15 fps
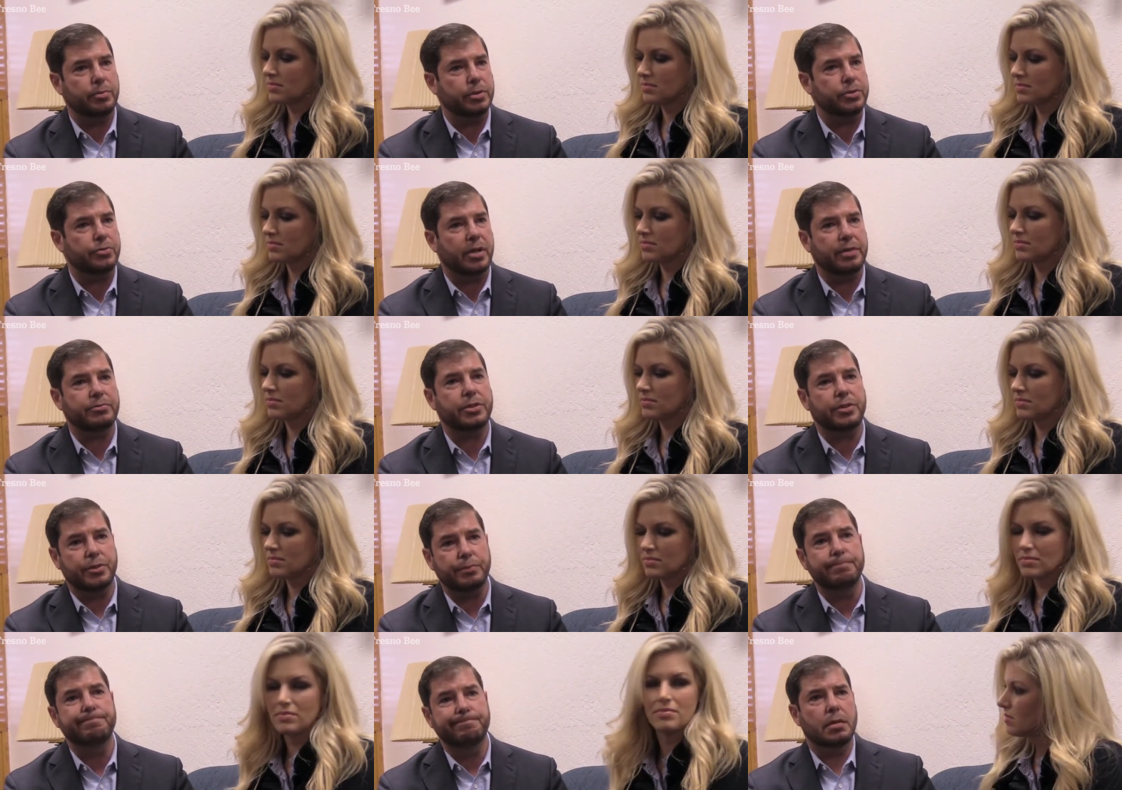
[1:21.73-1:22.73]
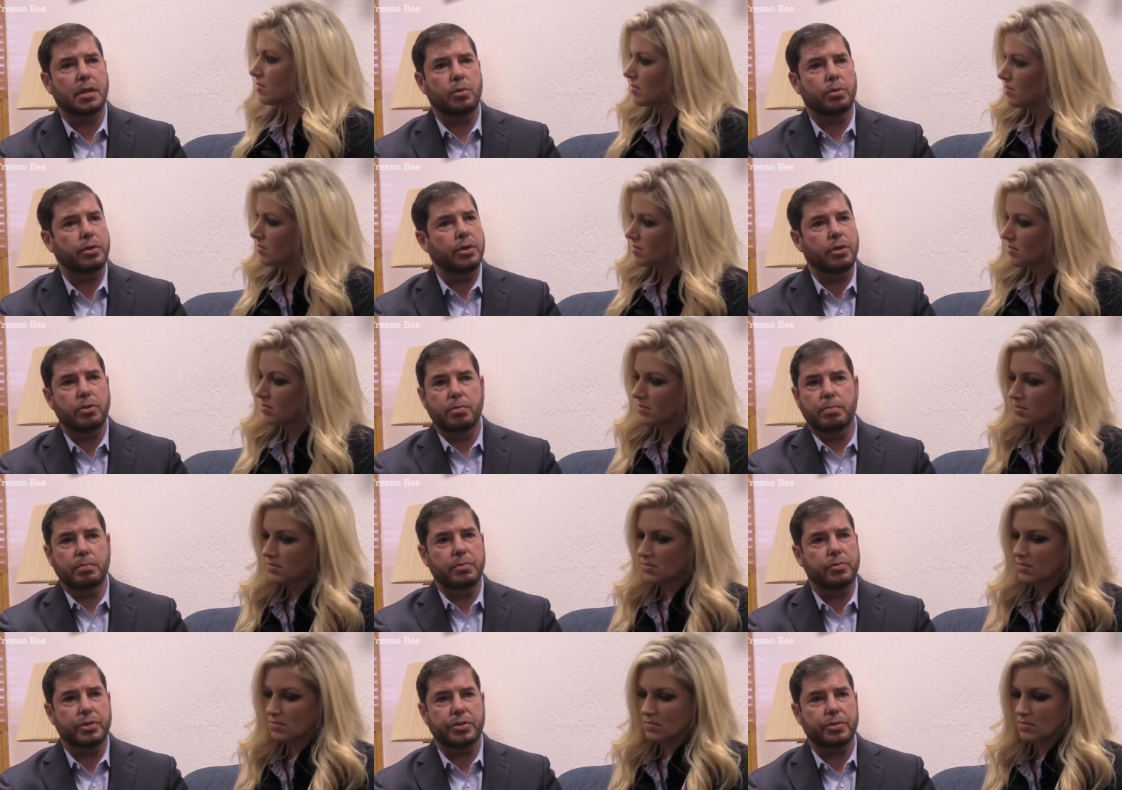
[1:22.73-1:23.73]
Speaker 1: and will strive to do. There were no
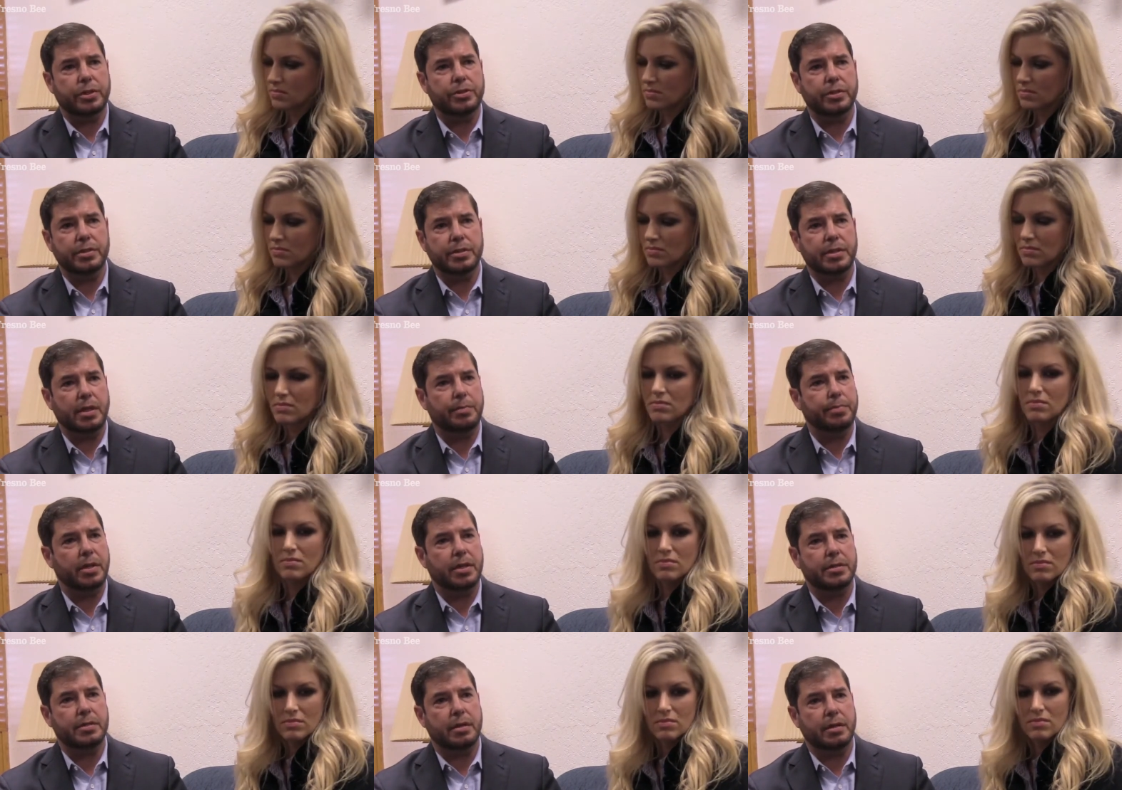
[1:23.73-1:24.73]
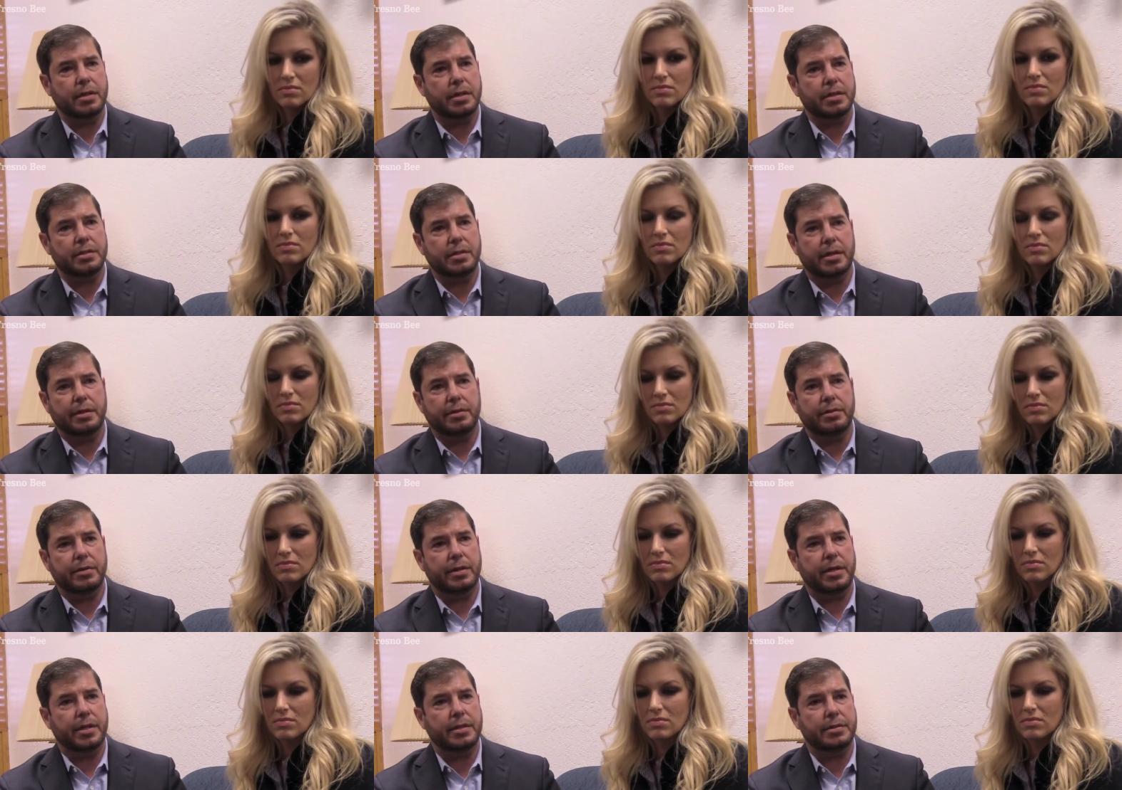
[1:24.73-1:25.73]
restrictions they placed on us other
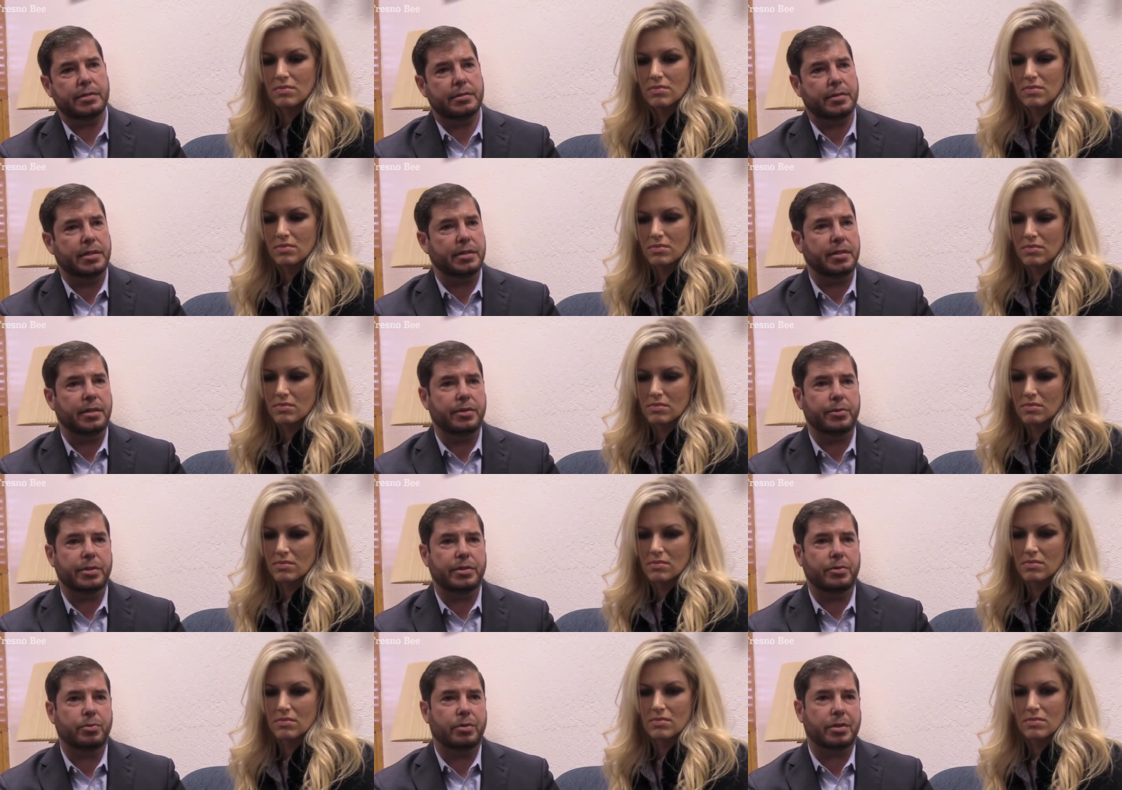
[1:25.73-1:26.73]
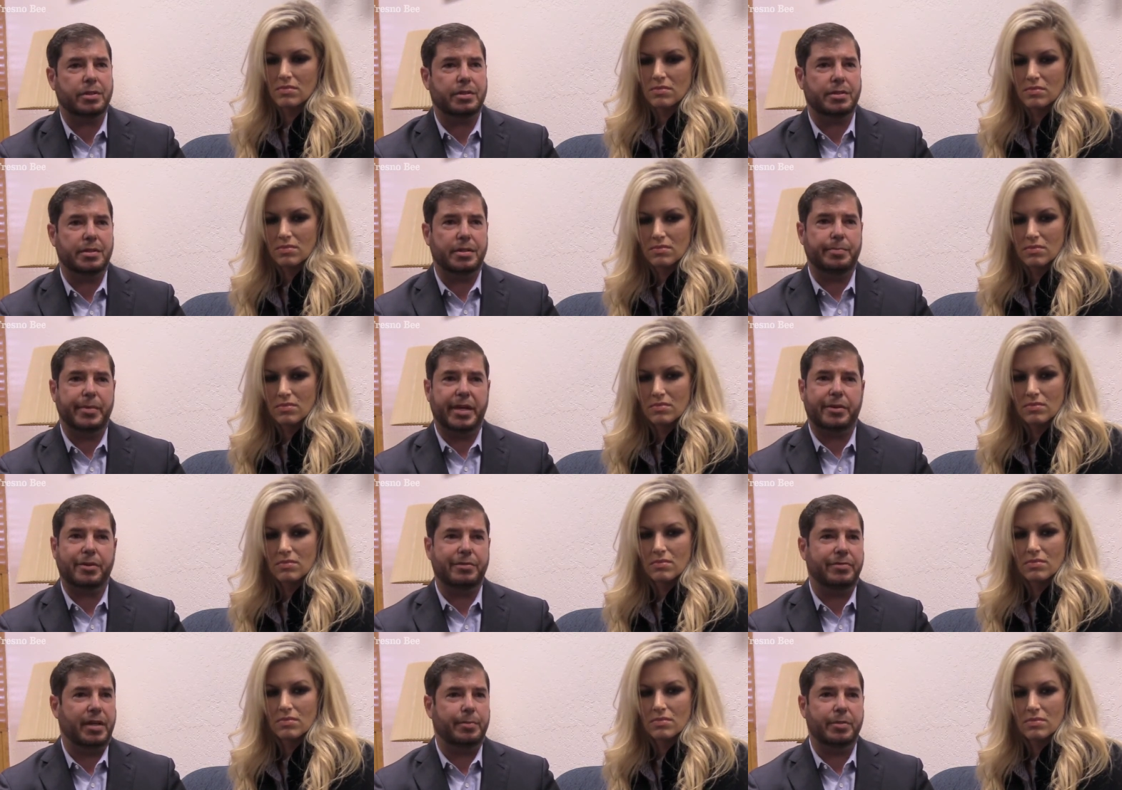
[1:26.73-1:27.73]
than us continuing to work to make
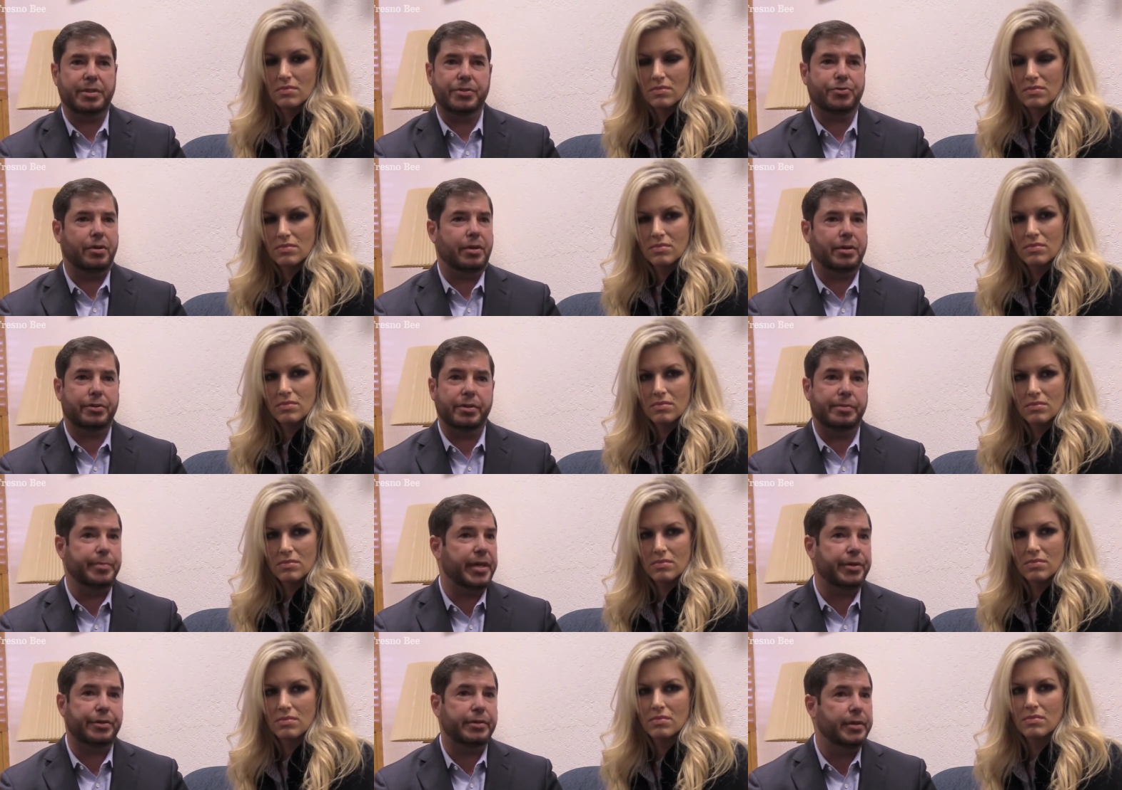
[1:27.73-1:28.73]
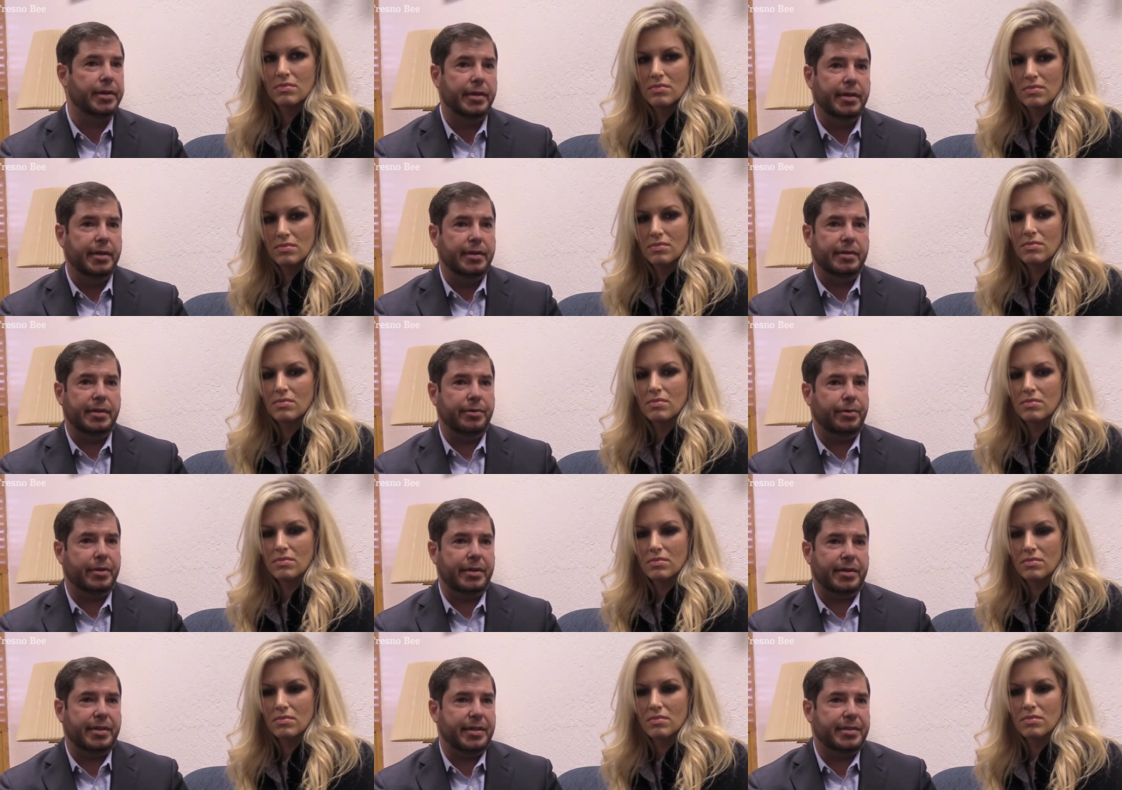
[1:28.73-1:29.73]
our family stronger and better. They
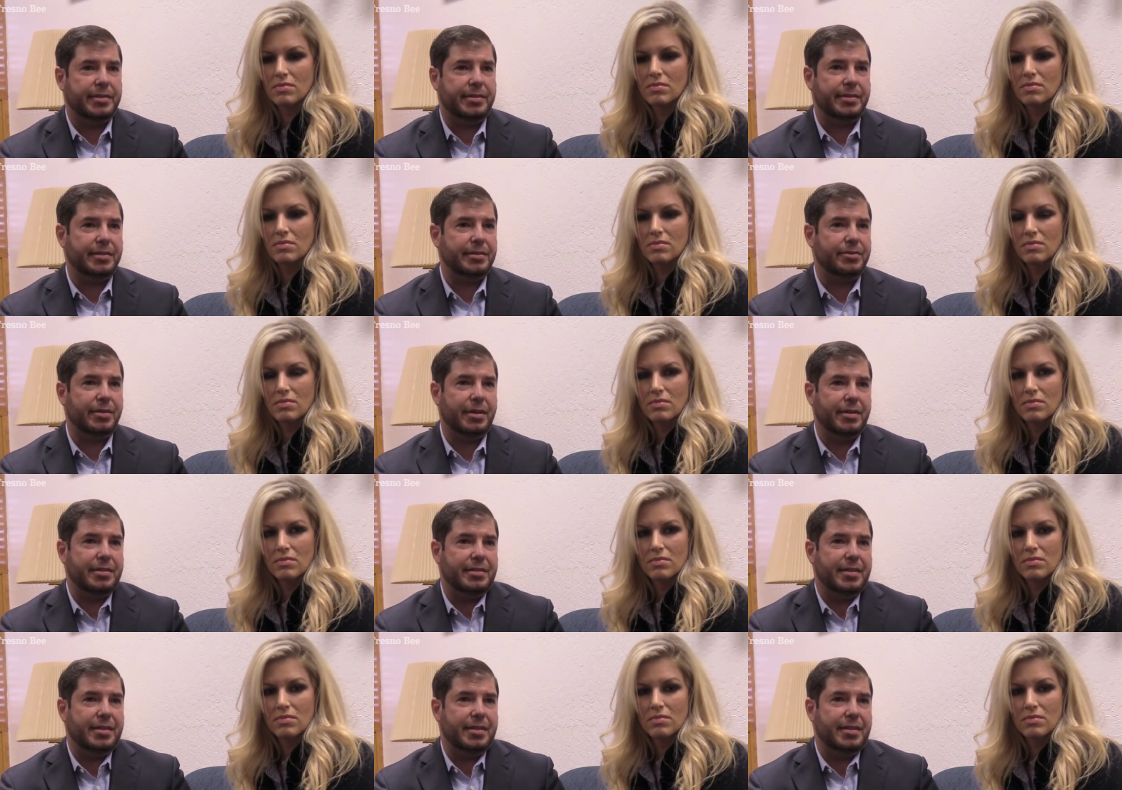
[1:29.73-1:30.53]
wanted us to try and